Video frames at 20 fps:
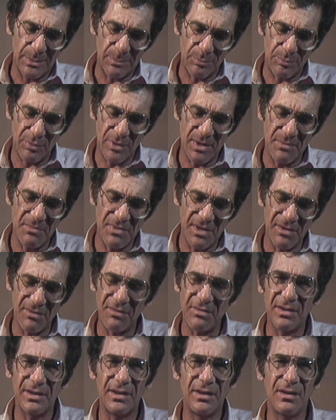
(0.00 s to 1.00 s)

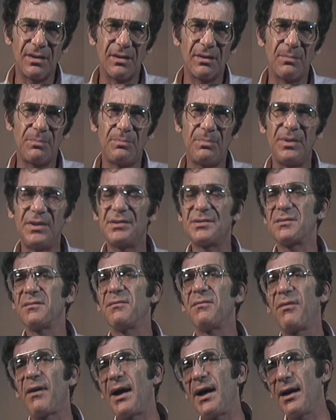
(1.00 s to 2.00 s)
primarily a piece of
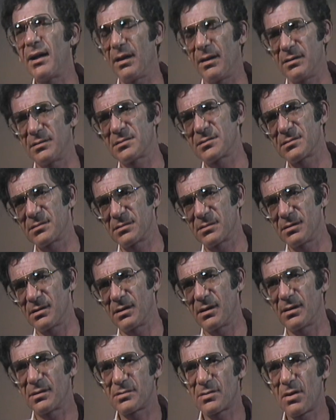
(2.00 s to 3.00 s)
violence,
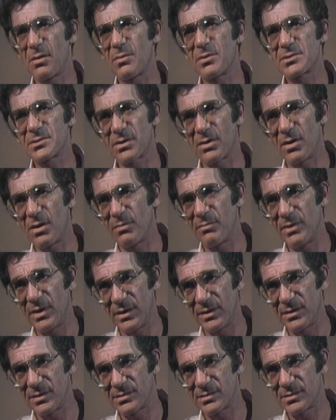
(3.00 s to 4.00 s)
as almost all
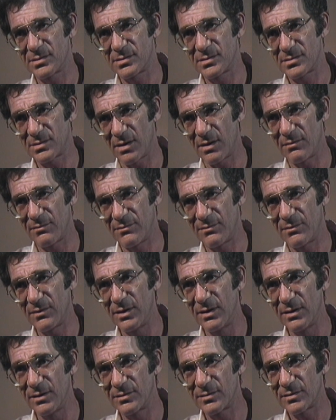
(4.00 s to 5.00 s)
Milius' stuff
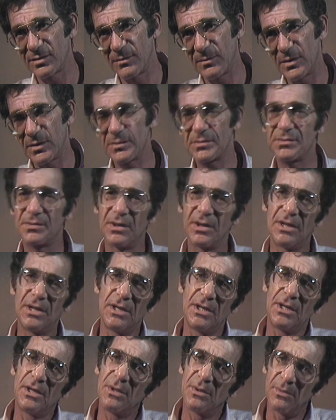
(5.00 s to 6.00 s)
is. I mean, this,
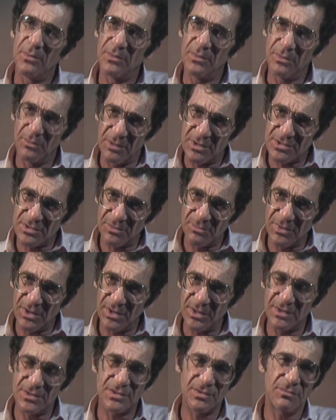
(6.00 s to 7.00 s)
the, the original
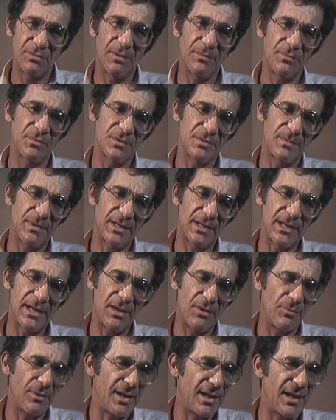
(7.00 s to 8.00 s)
Milius script was about a
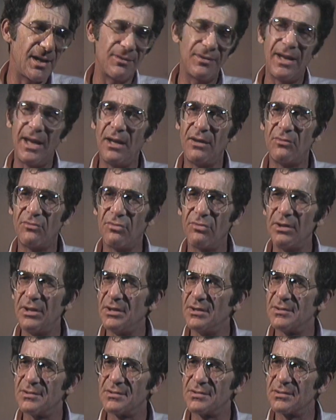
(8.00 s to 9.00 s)
guy who ran out and ate
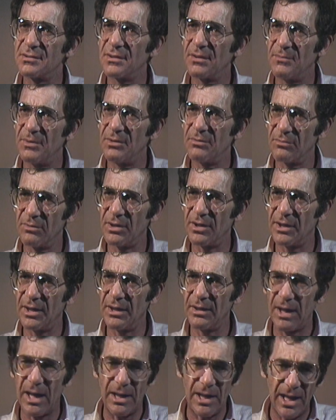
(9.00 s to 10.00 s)
trees. I mean, really,
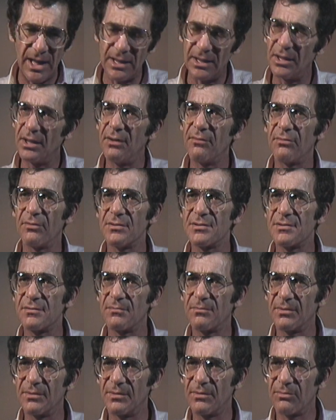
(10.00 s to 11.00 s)
and, and ate livers. It
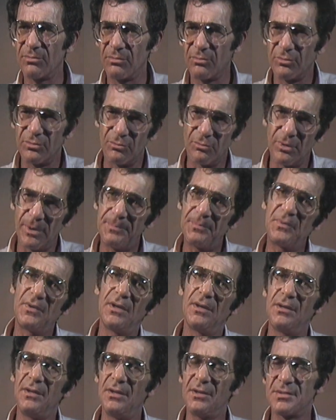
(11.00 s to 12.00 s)
ripped
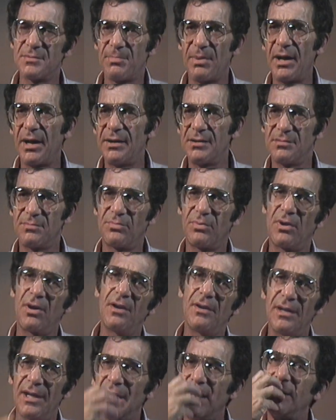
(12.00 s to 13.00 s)
Indians' bodies
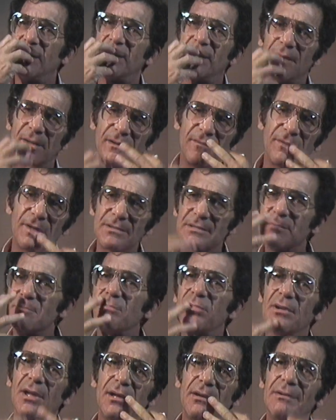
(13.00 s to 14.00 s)
apart and ate the livers,
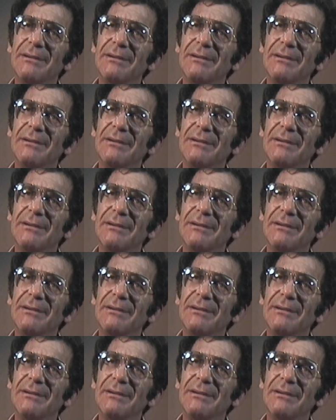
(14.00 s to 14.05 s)
and blood